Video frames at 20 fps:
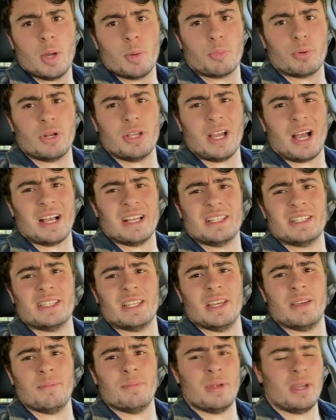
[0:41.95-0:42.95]
Pretty high
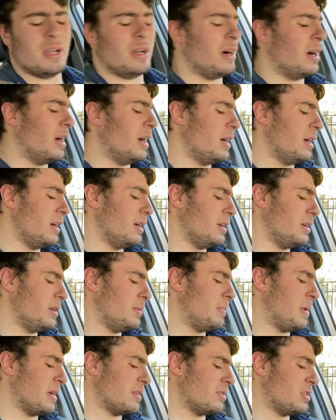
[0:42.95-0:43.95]
stim.
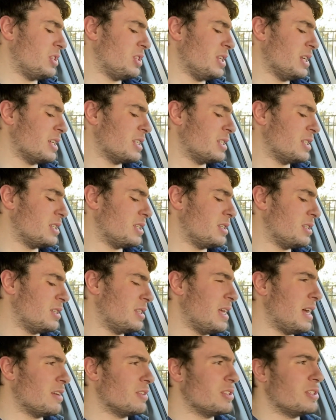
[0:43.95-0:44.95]
About
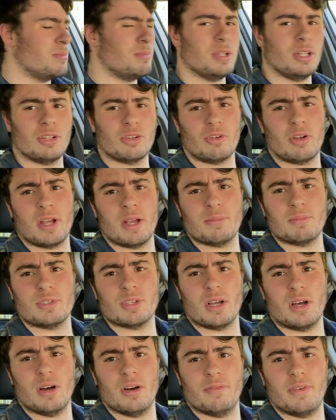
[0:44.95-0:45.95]
6,000 milligrams
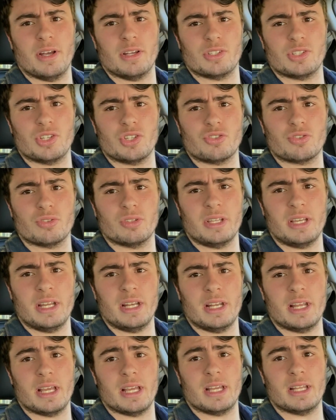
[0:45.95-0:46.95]
of
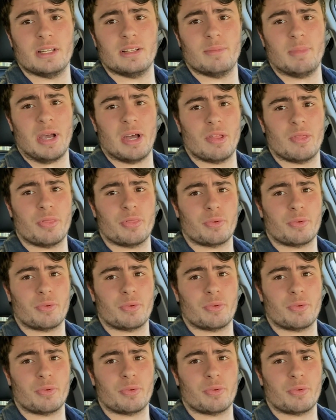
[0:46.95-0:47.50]
L-citrulline and about